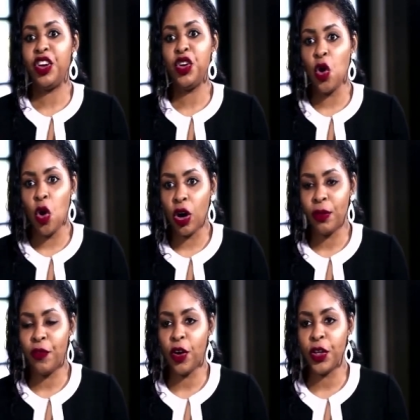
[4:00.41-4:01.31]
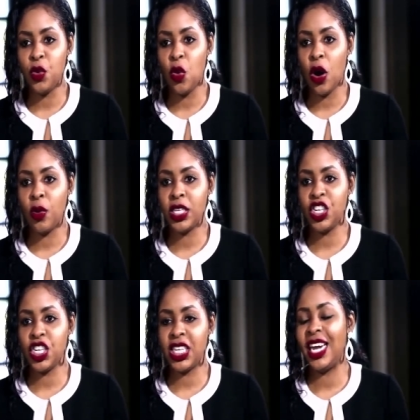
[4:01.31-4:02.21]
the norm for you, or was
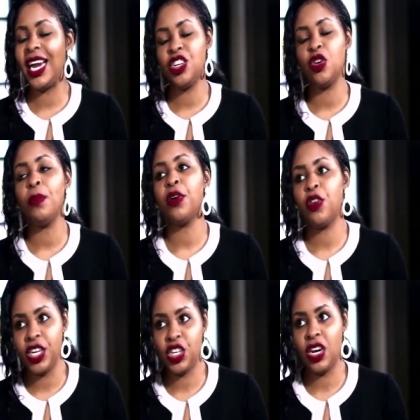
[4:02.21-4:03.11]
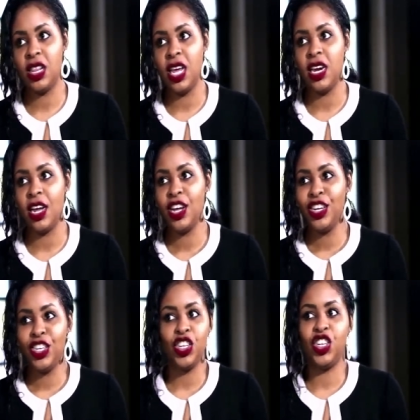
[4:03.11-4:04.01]
it just a natural progression then
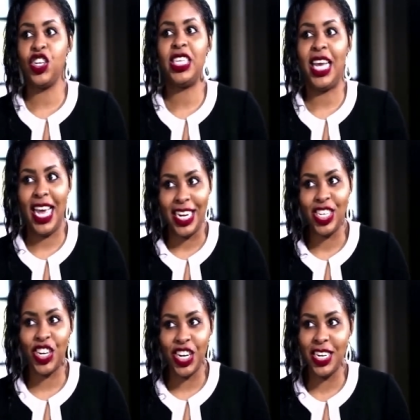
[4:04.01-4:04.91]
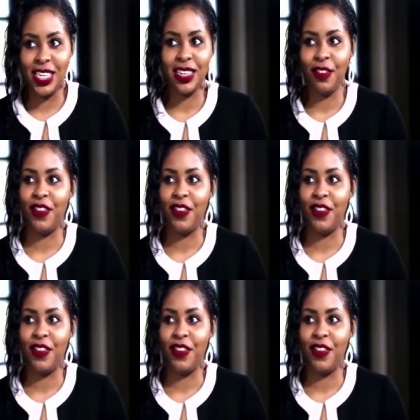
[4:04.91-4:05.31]
to just enter into the